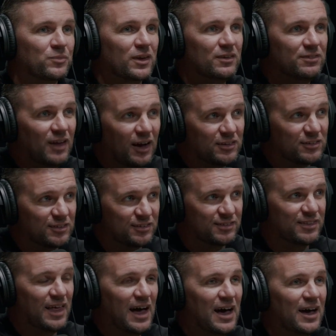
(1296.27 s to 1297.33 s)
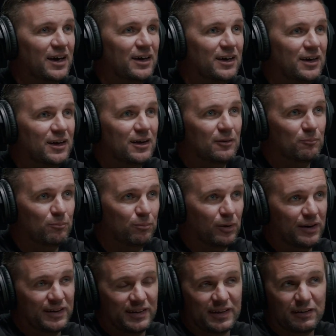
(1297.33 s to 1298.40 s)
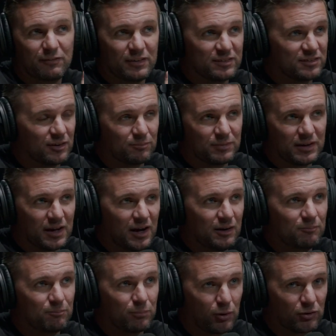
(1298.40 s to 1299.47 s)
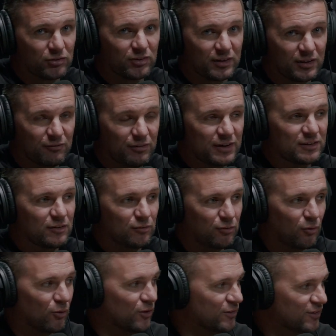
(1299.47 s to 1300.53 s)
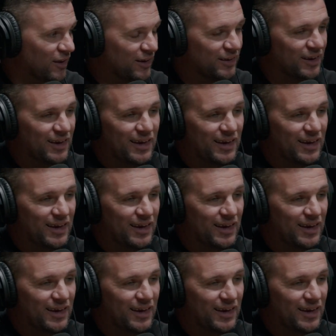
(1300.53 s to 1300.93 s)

Not just that, but even something I'm personally convicted for is like,